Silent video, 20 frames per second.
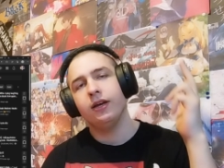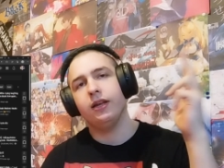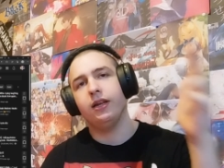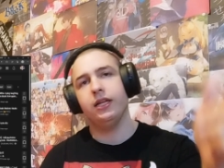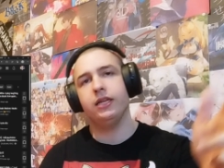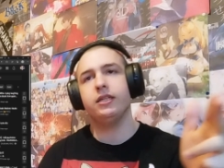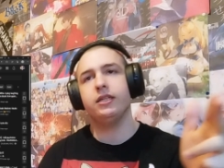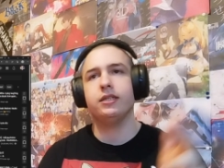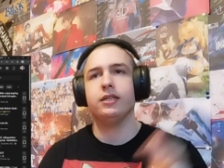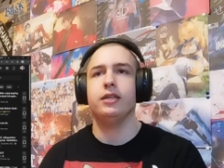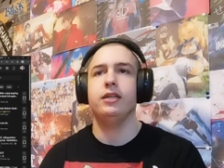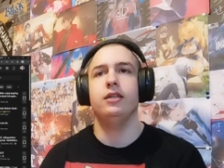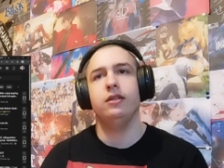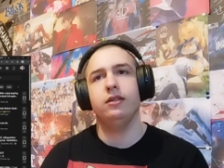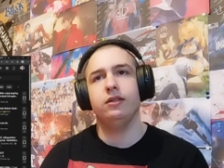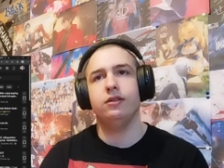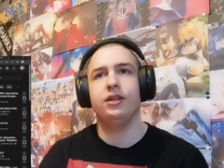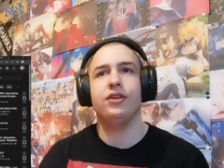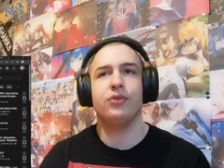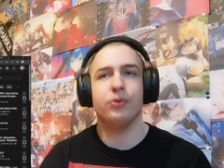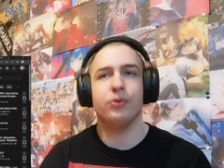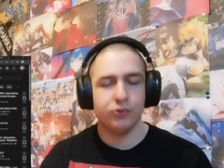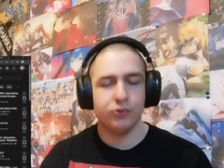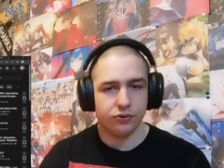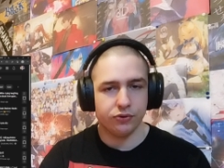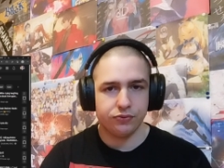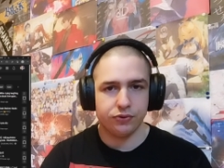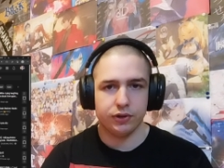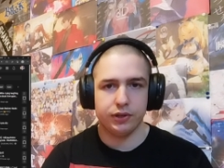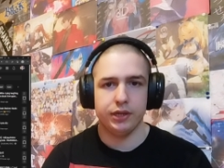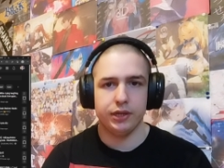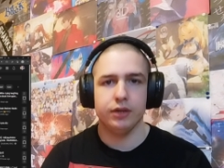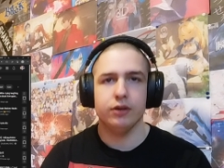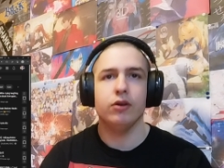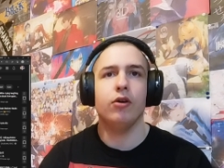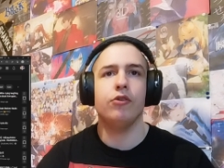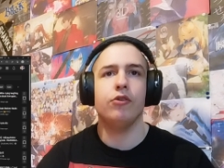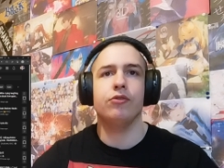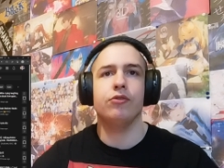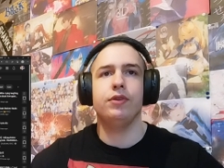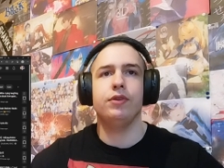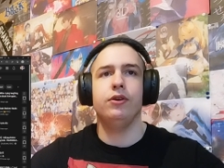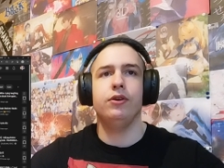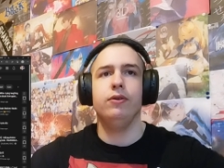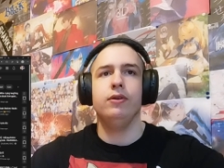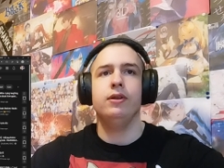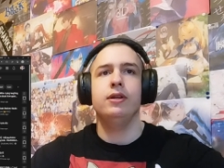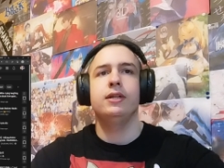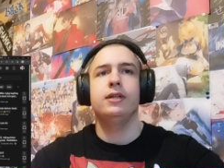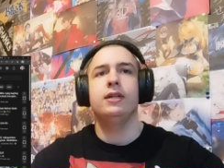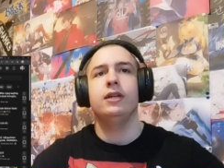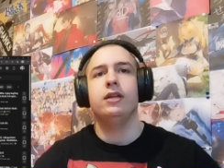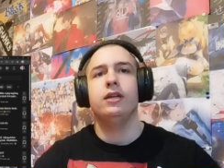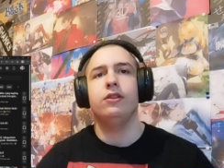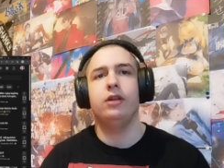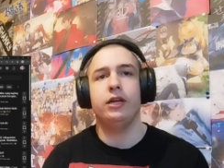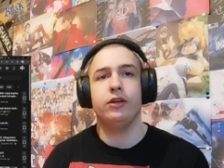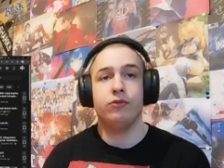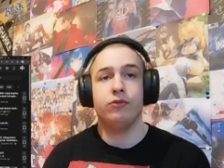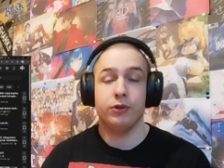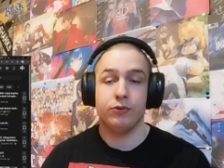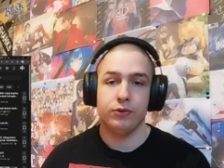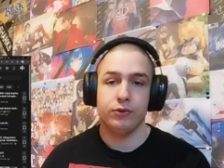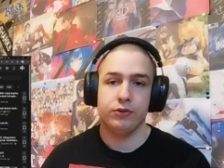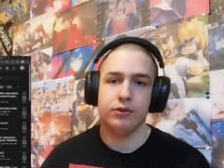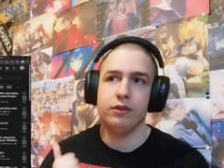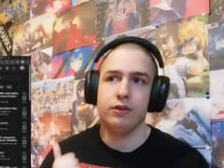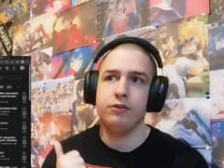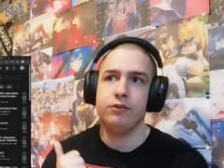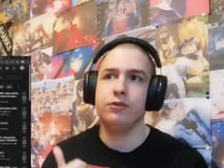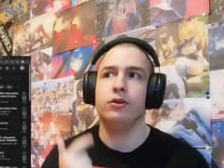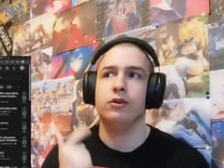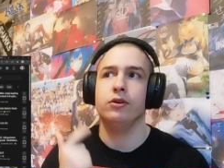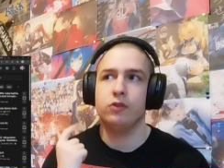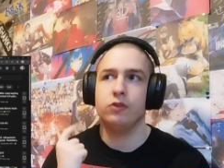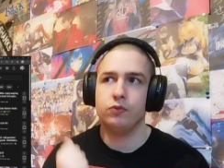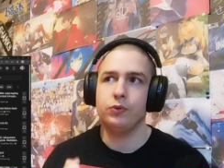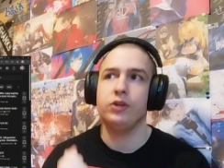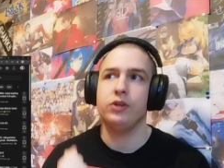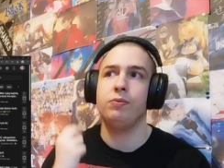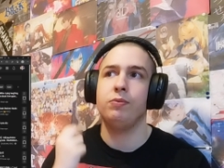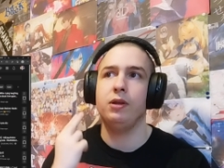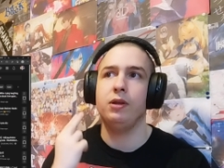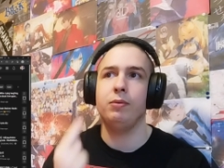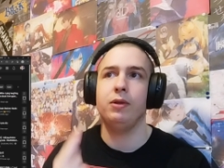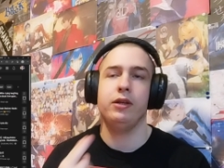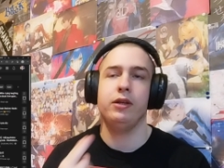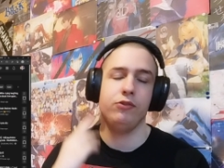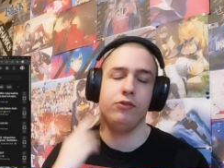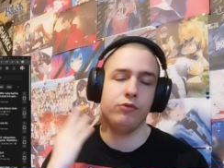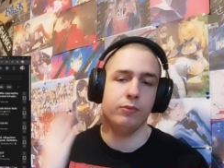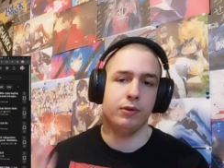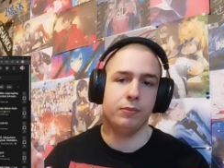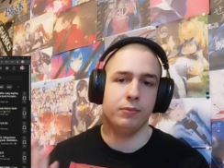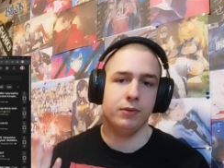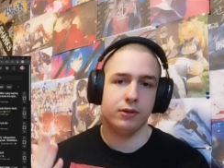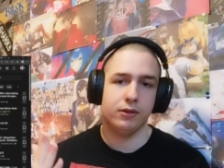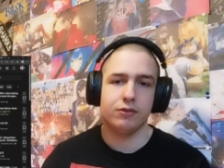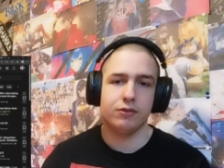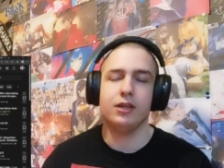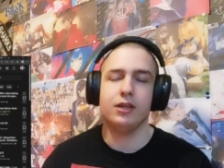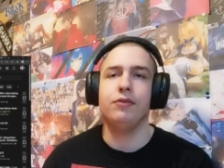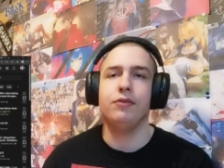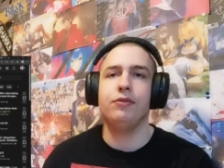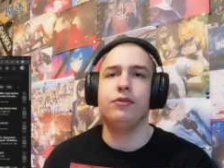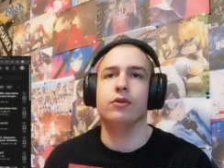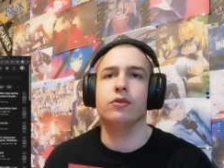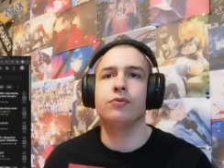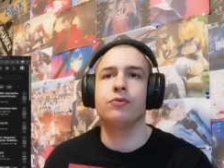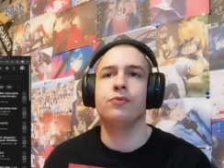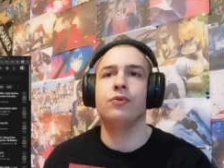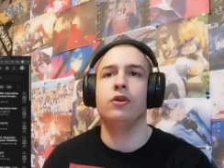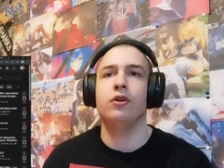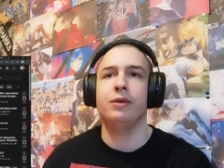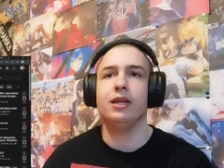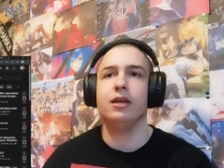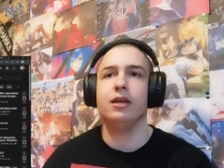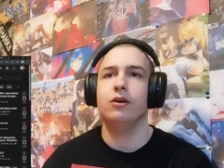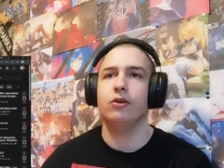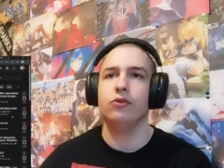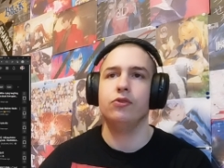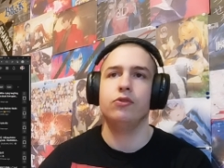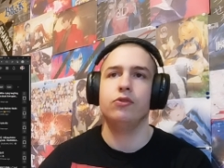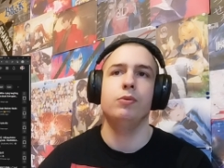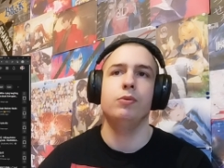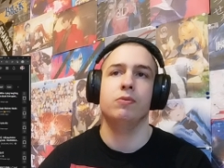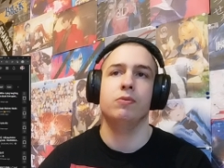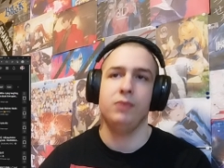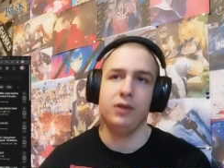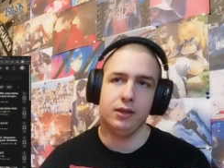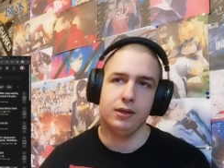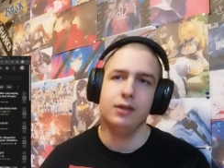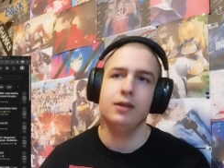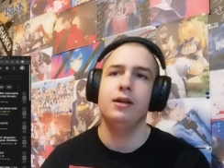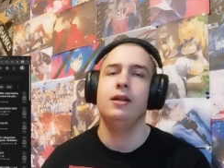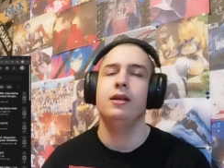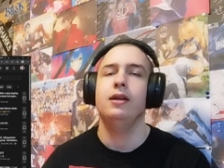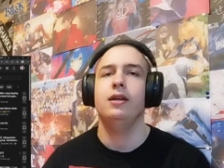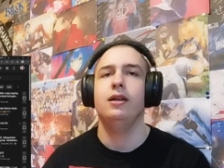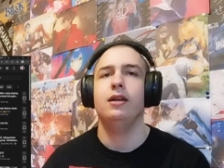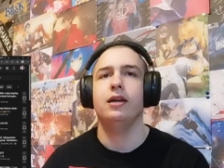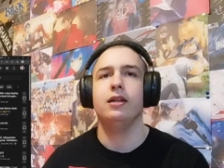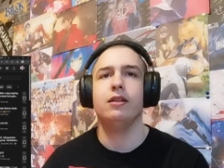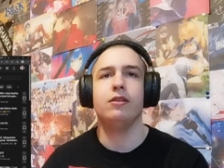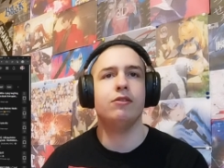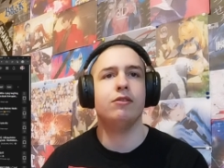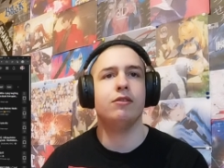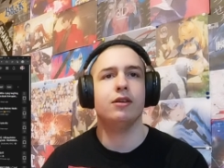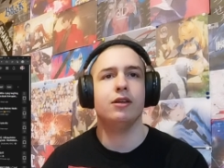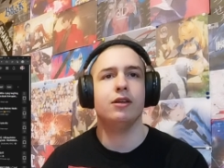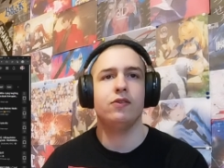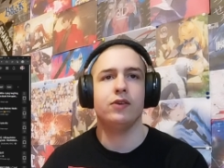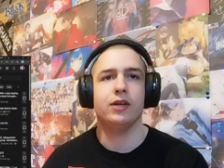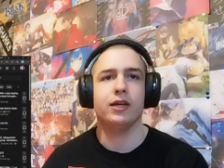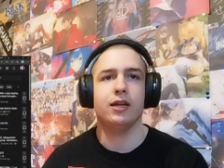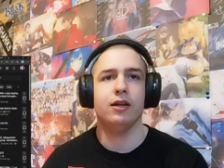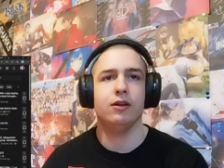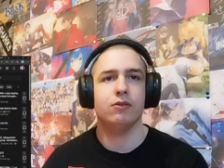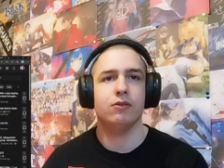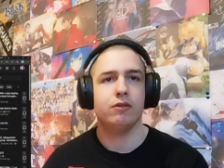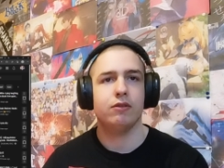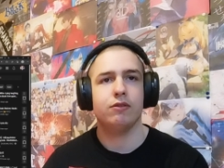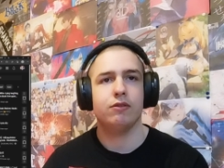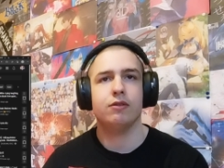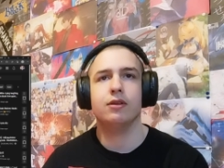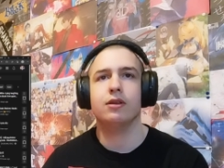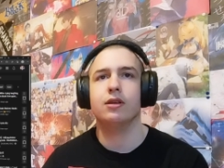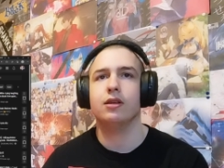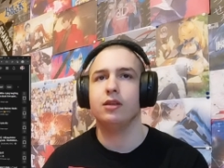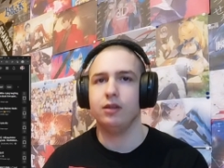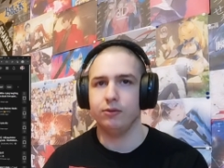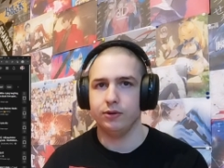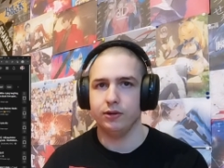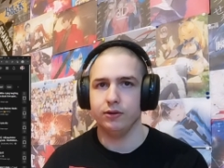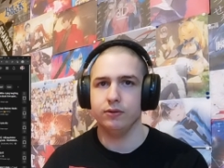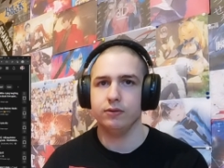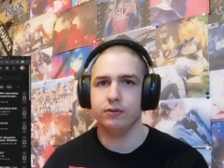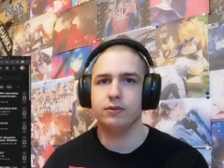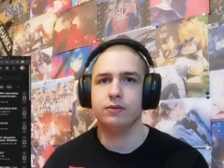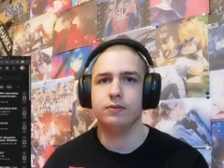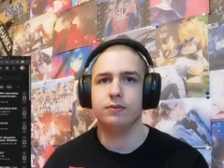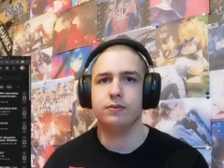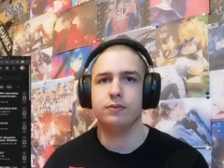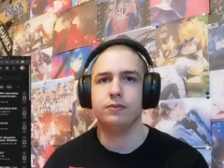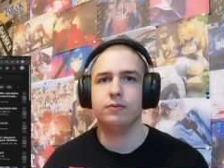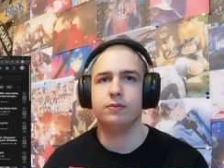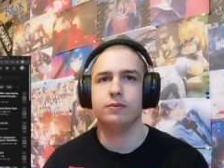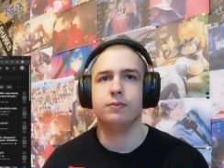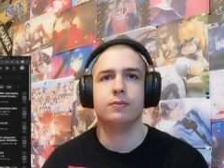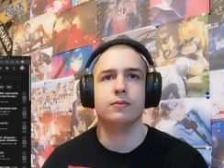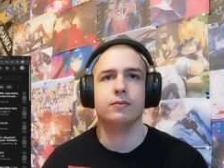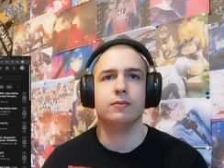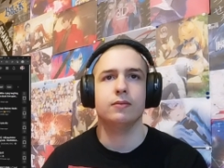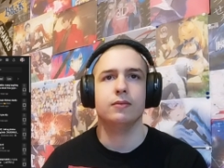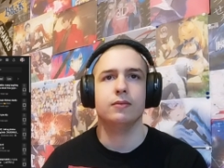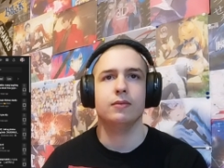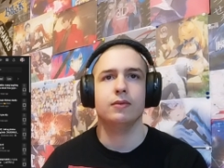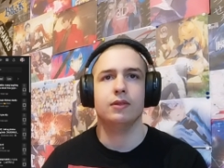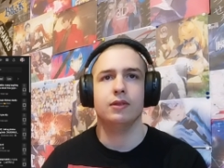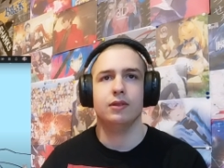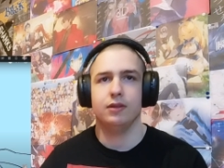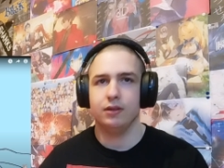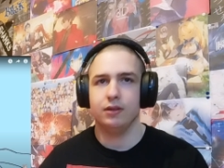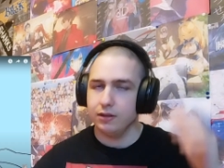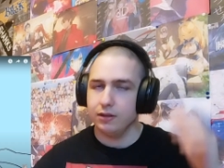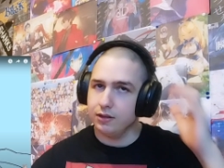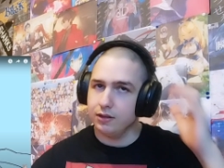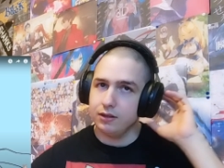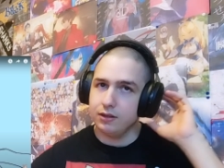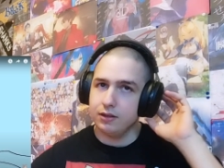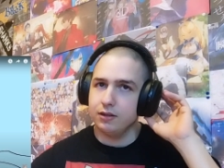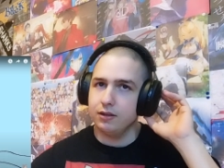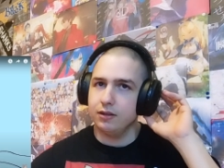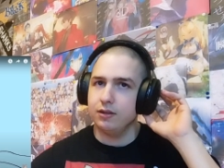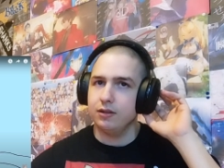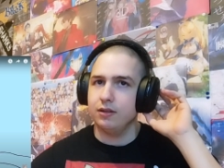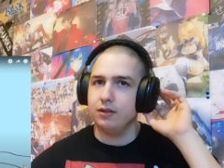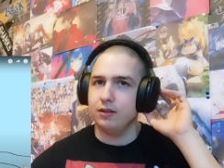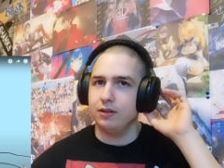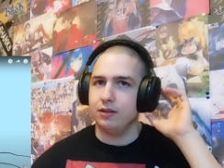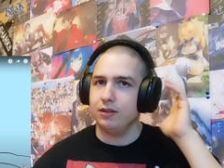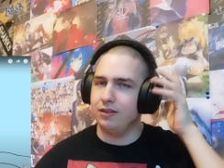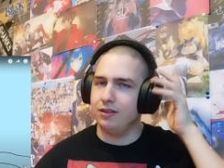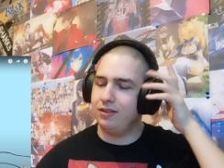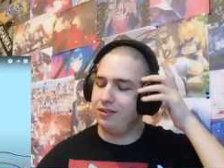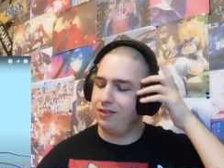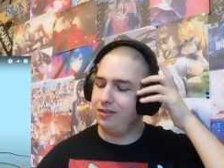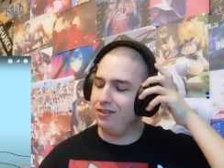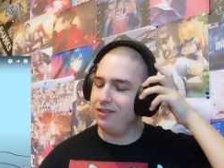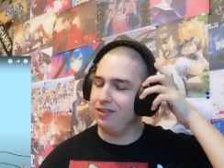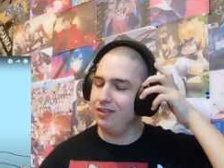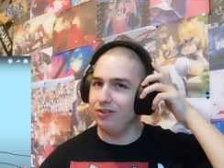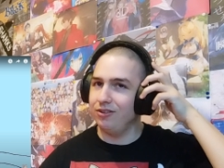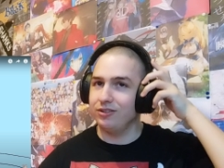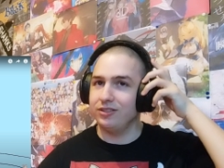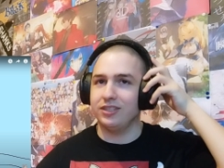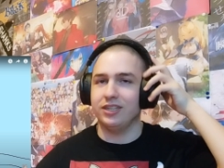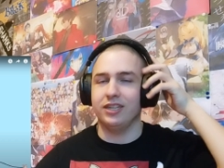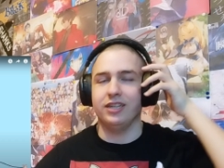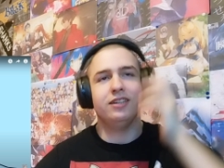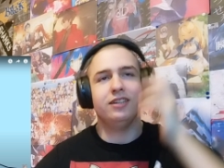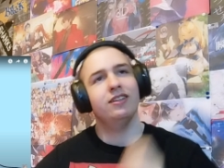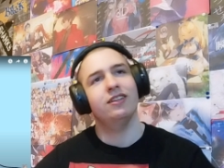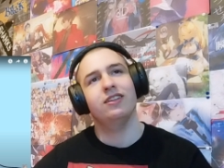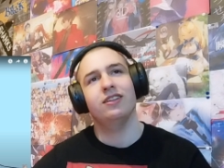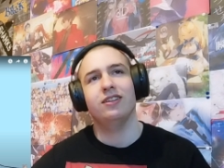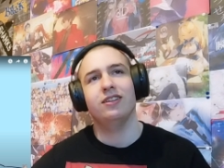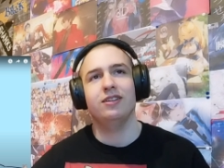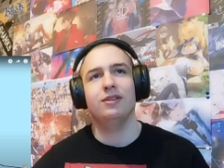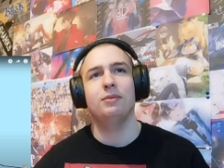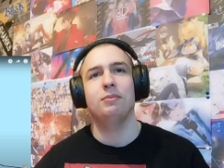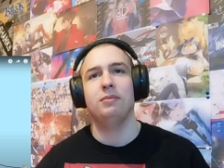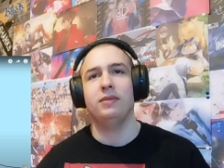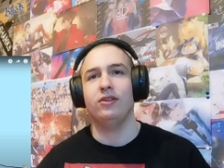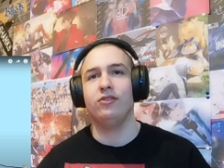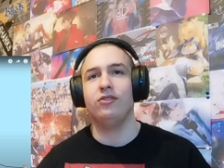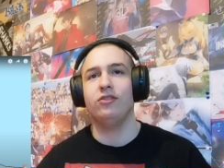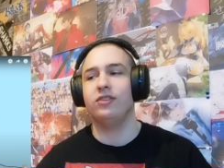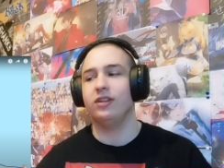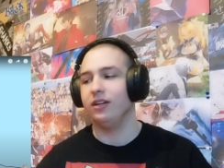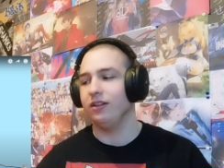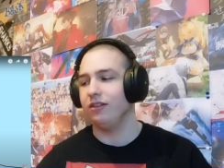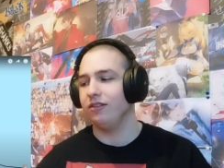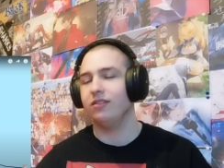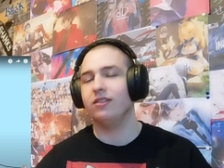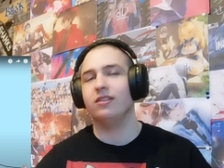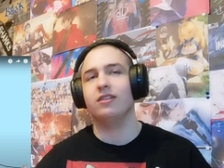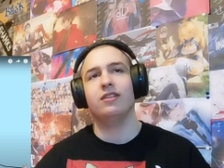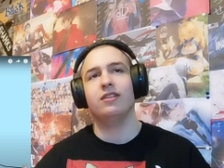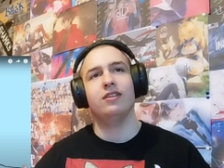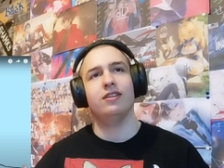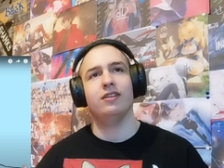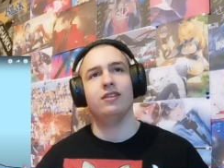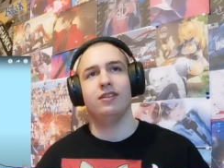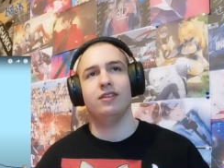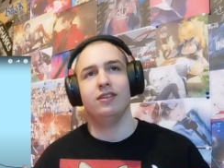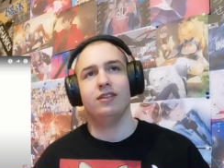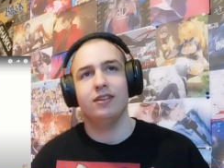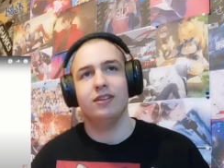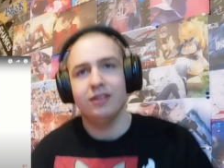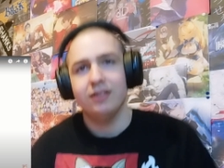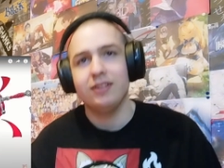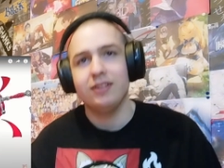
Link in the description for the original video. The link to my Twitter, Discord, Twitch, Bilibili, stream the if you want to follow me or support me. Let's check it out. Here we go. Hey, sleepyhead. Okay. Wakey, wakey.